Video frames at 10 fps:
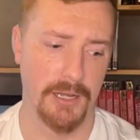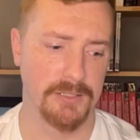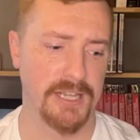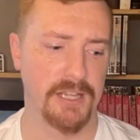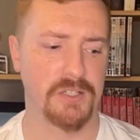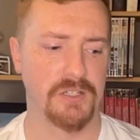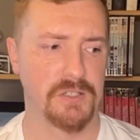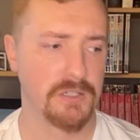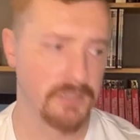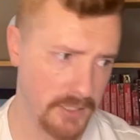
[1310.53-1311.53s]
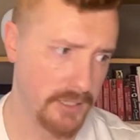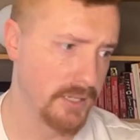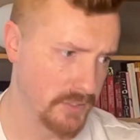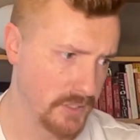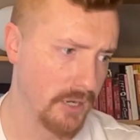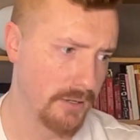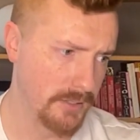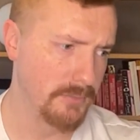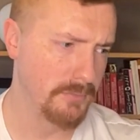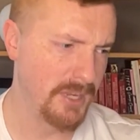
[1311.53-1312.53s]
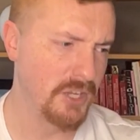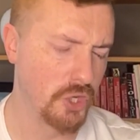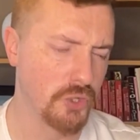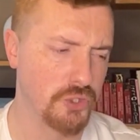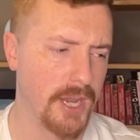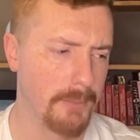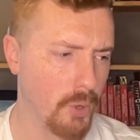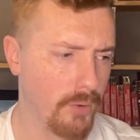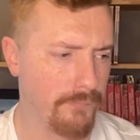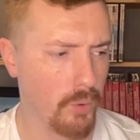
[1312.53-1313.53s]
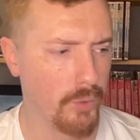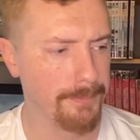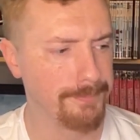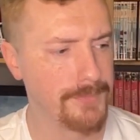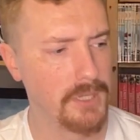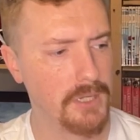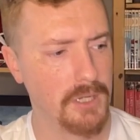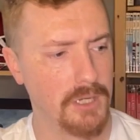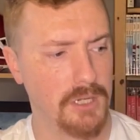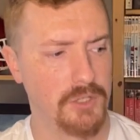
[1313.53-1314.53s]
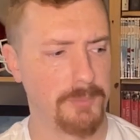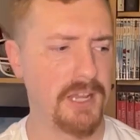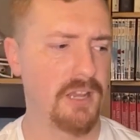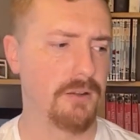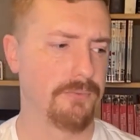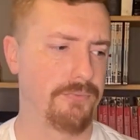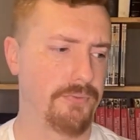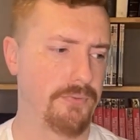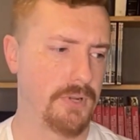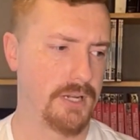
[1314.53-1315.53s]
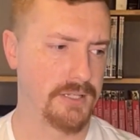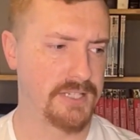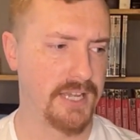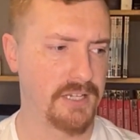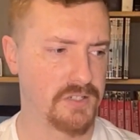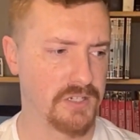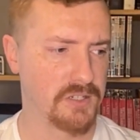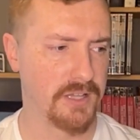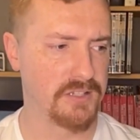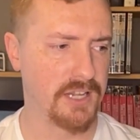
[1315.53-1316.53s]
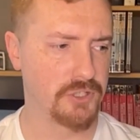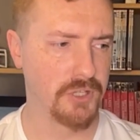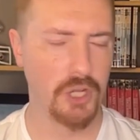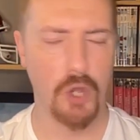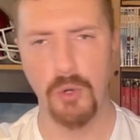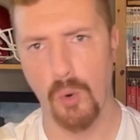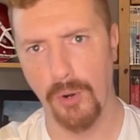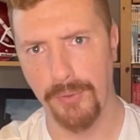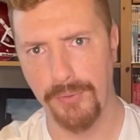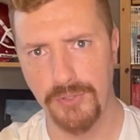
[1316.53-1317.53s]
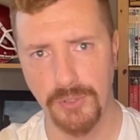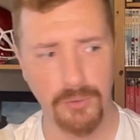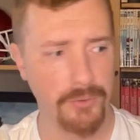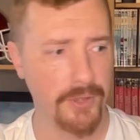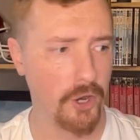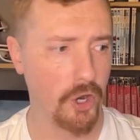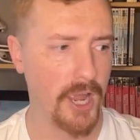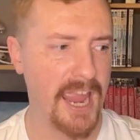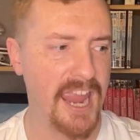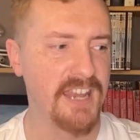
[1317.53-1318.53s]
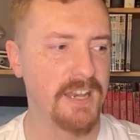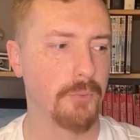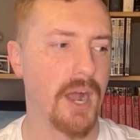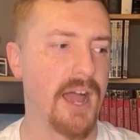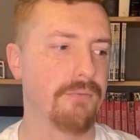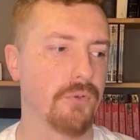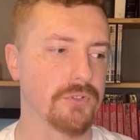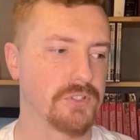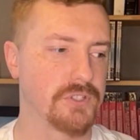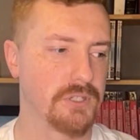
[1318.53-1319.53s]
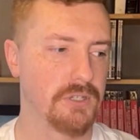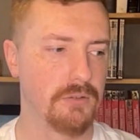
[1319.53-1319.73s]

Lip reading: Texas is going to be in good shape going forward. Speaking of Texas, let's actually go north to their hated rivals